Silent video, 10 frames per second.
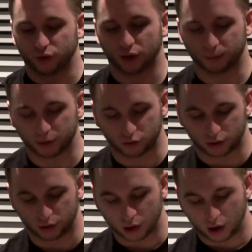
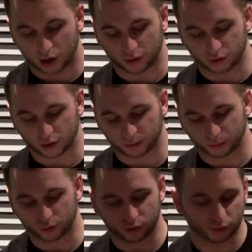transmission, and it's not
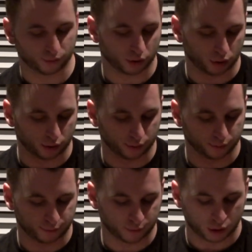supposed to involve
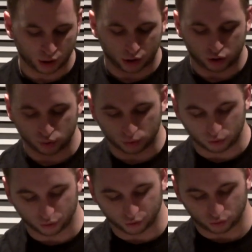
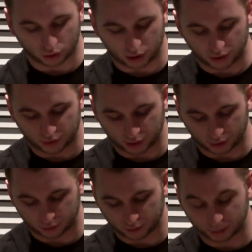tools or
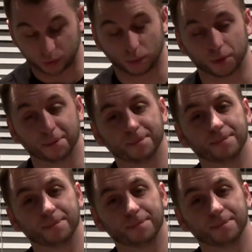anything abnormal.